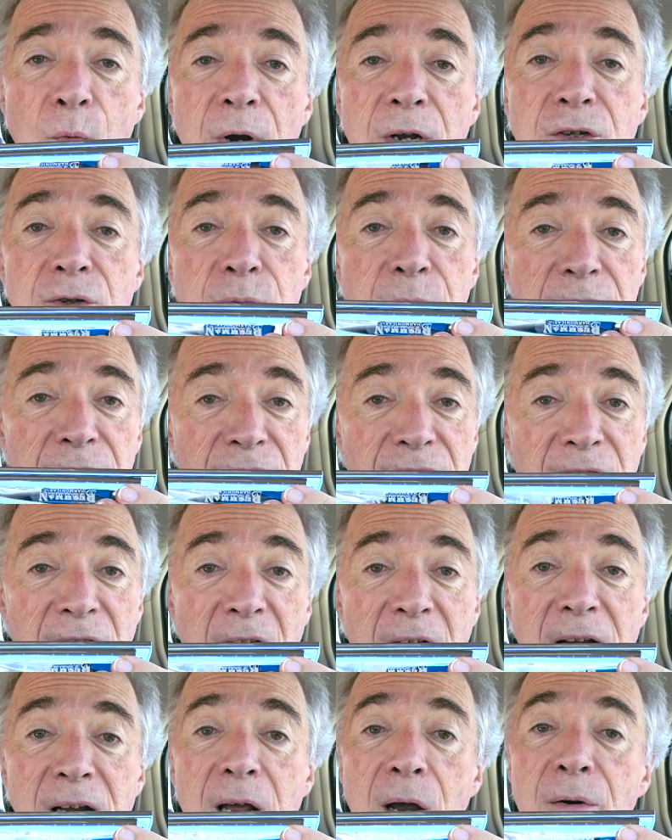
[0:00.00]
which with the
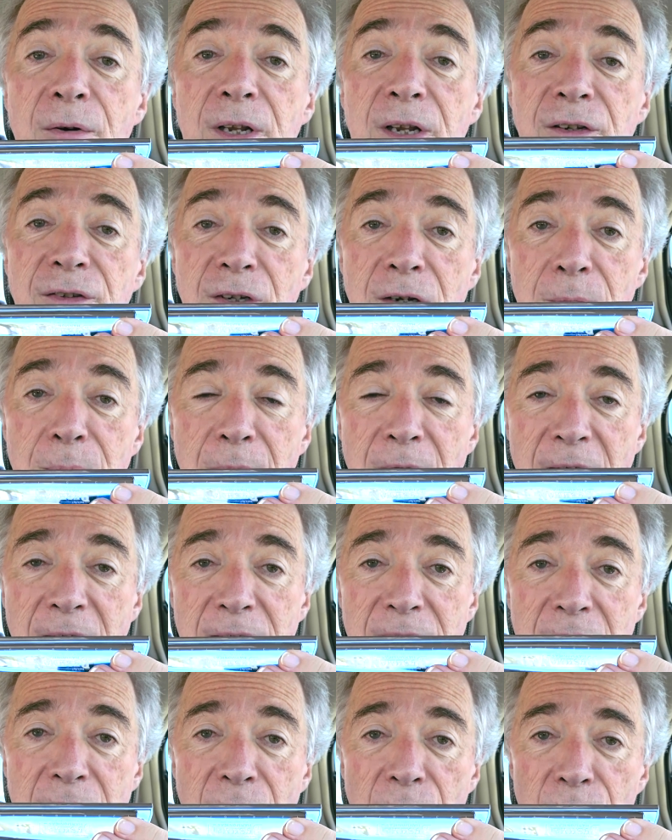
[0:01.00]
slide out is in
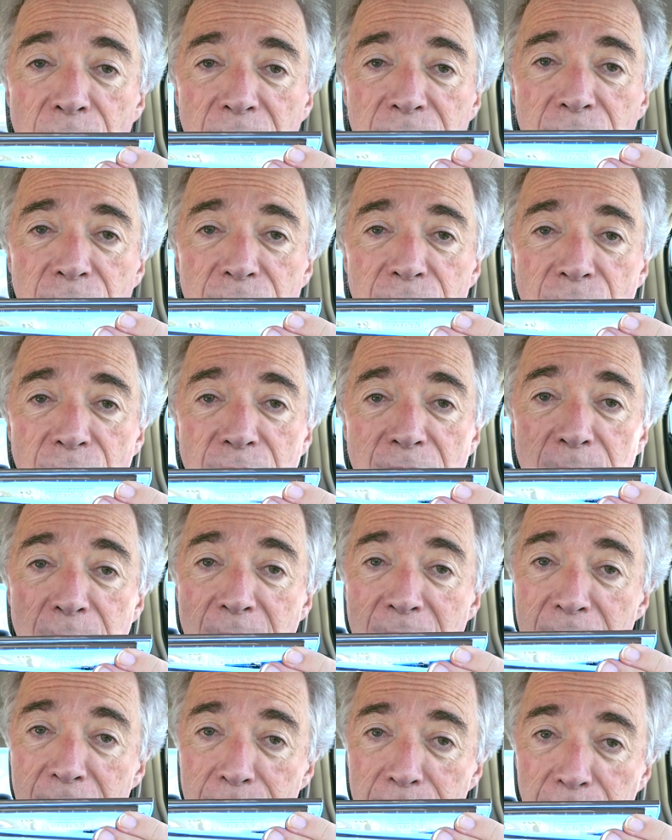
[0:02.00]
Paddy Richter
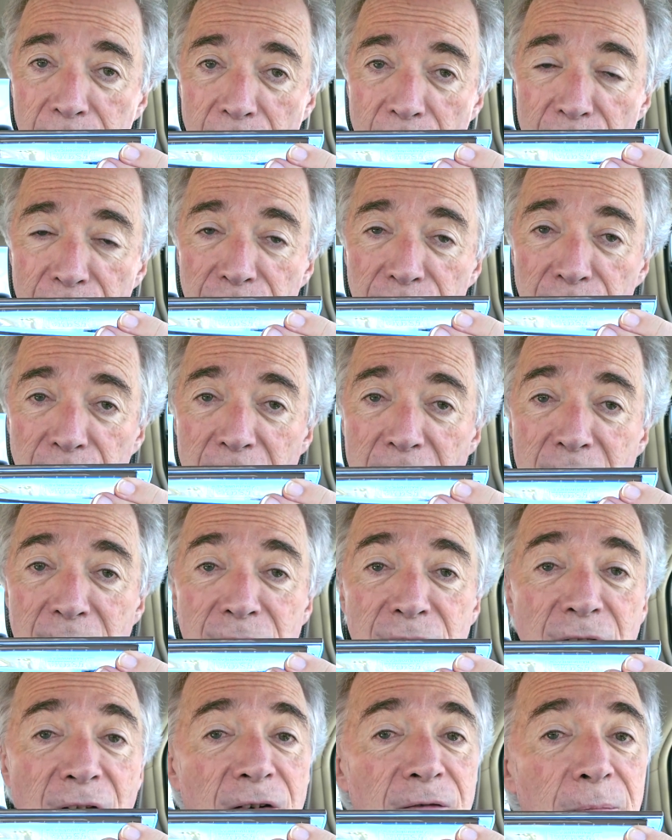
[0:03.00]
tuning, meaning below 3,
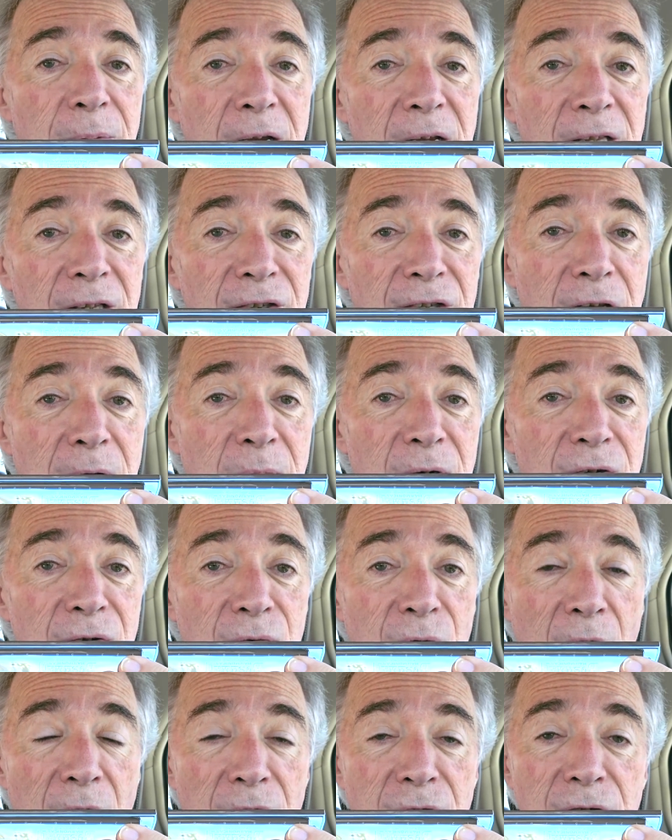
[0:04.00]
instead of being the same
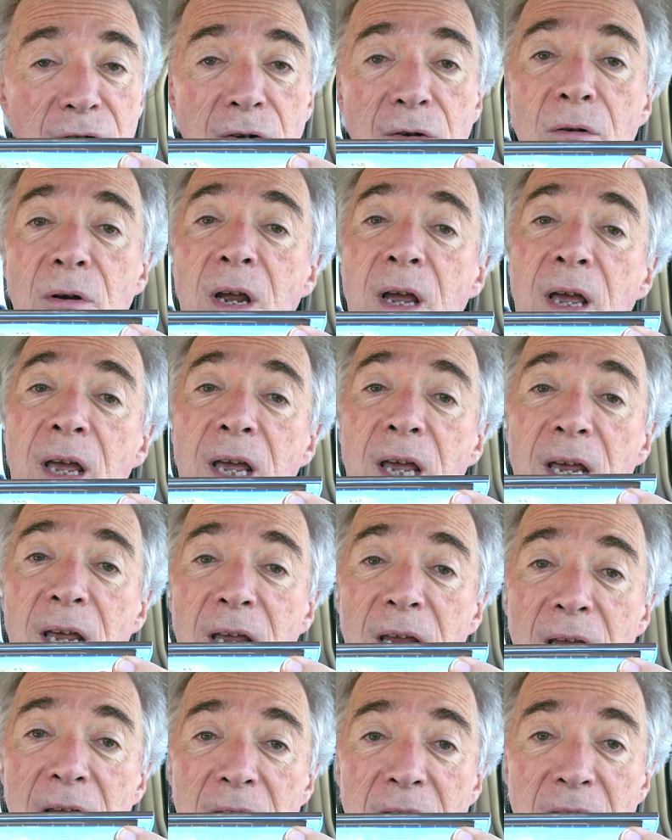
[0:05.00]
as draw 2,
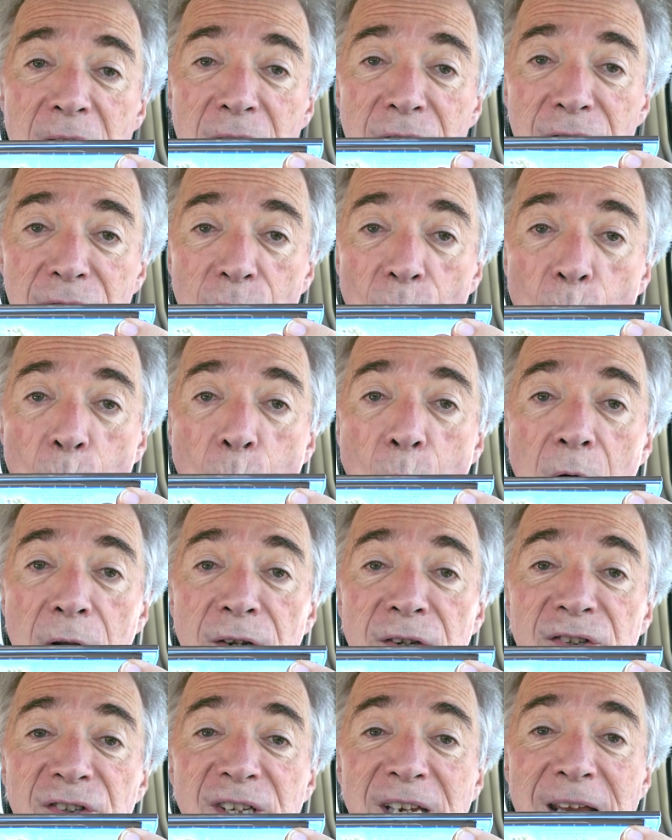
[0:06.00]
is
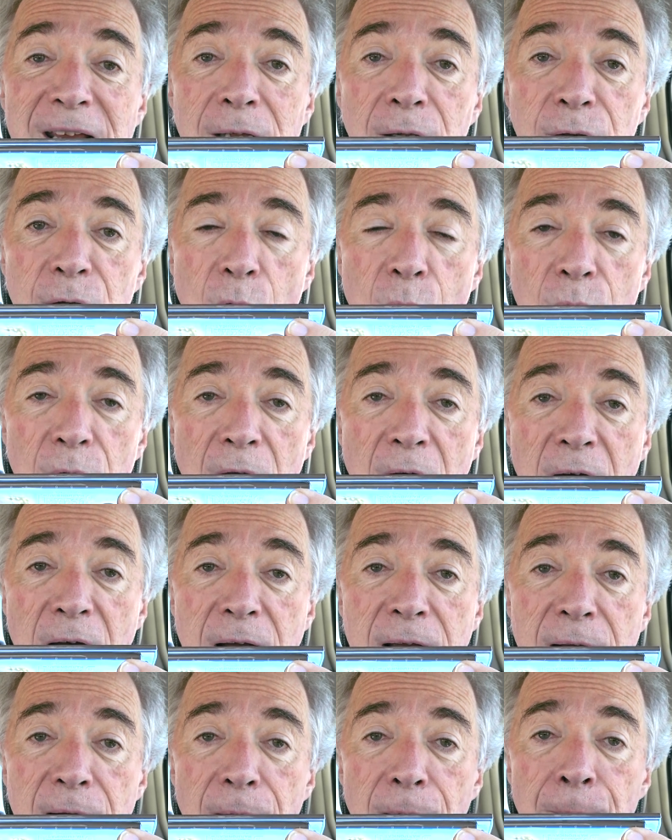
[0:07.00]
1 scale note
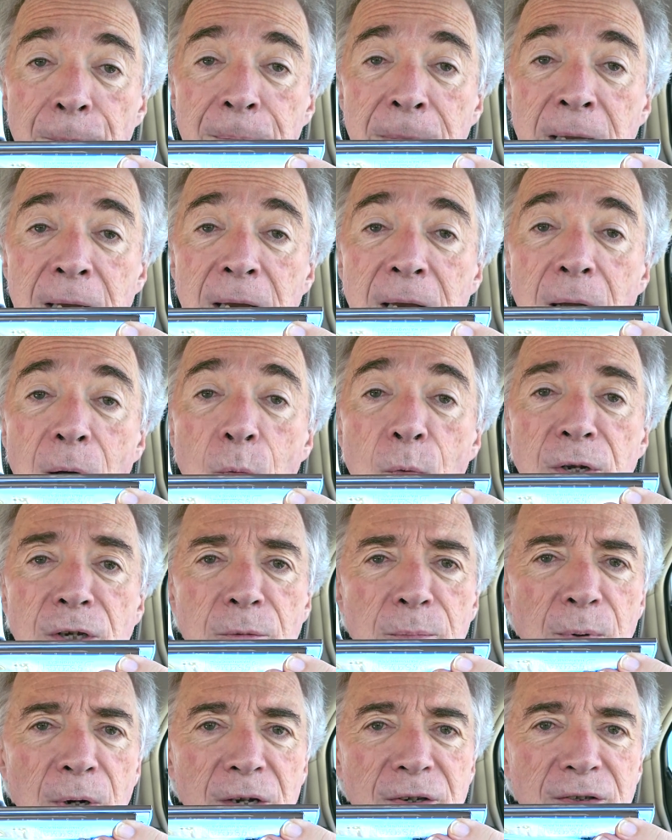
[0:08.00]
higher.
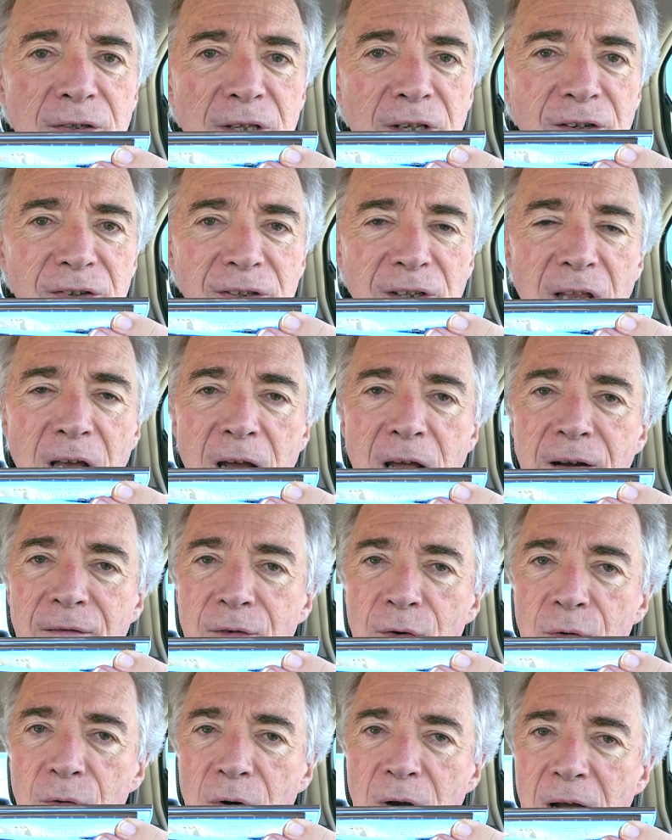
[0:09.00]
When you press in the slide,
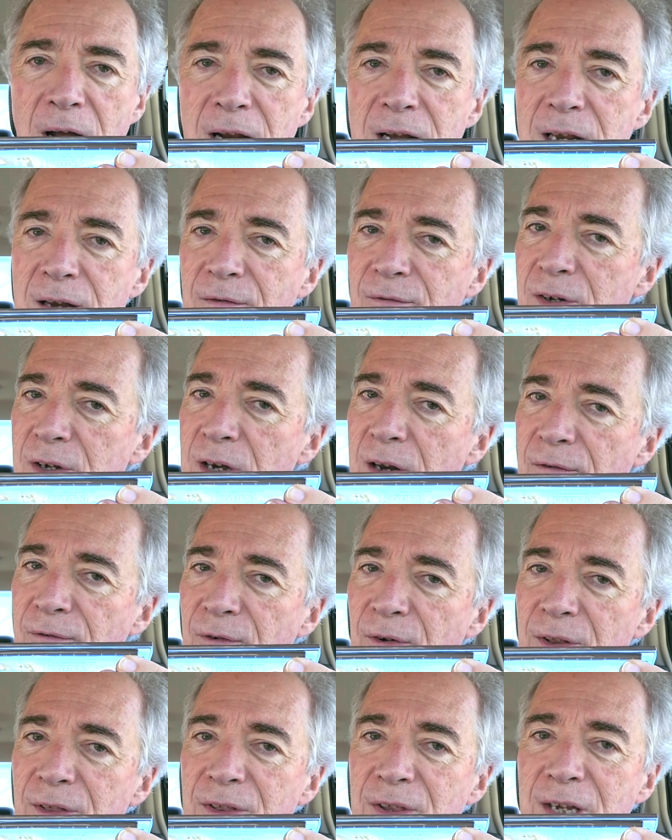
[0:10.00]
a variety of
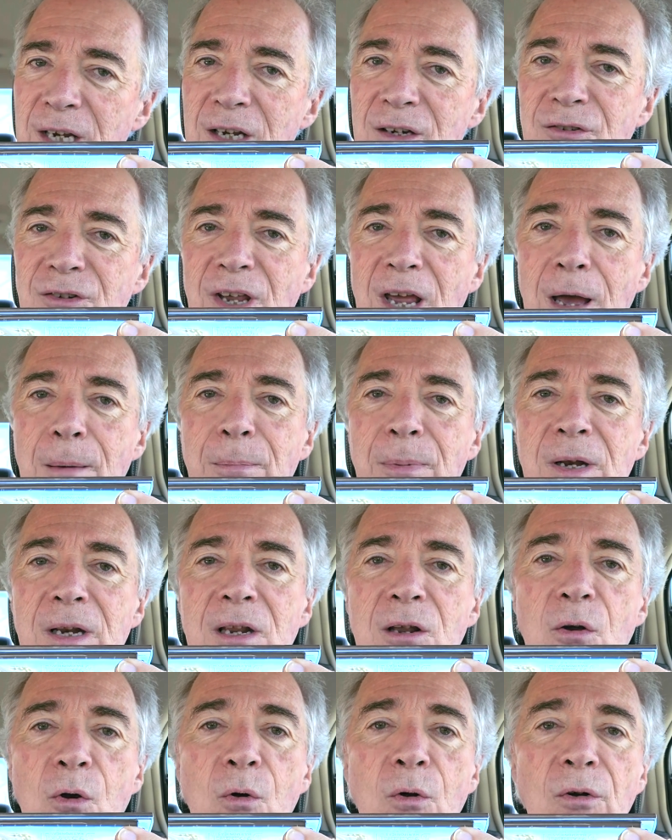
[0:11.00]
different things
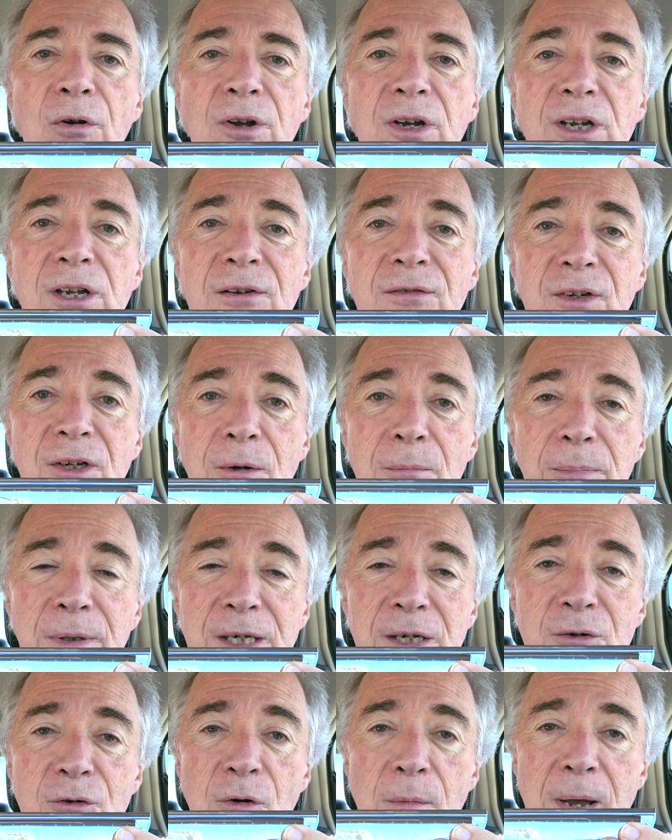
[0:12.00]
happen in order to give a
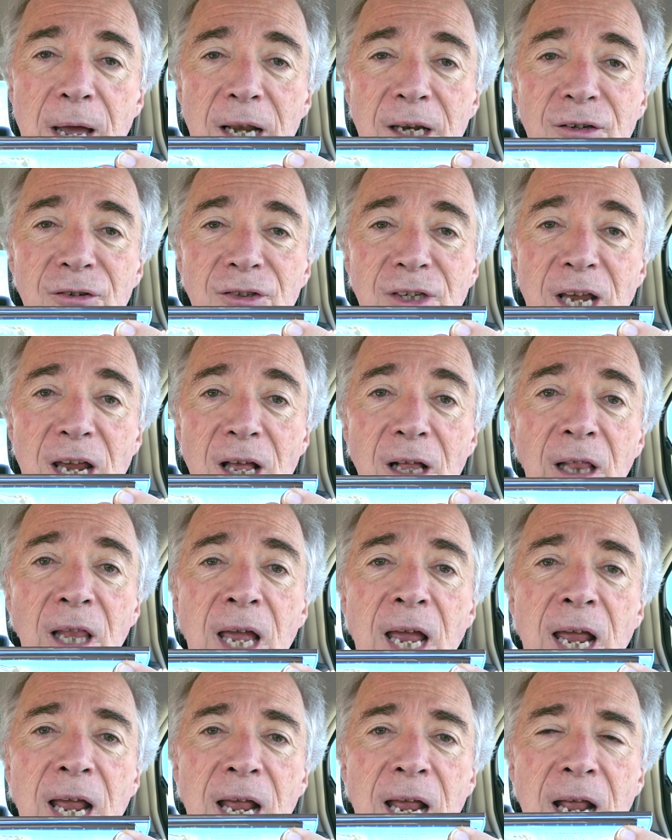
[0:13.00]
complete chromatic
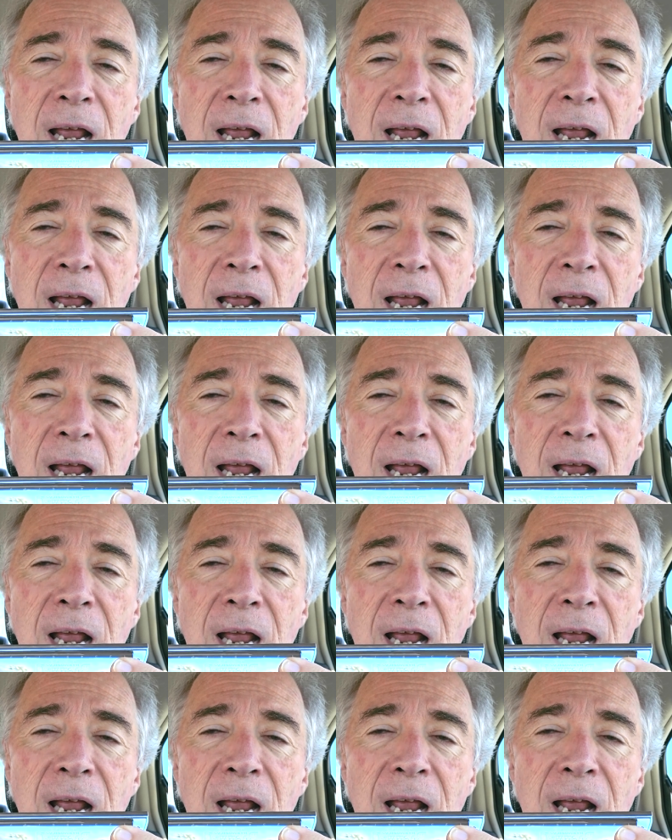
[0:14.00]
scale.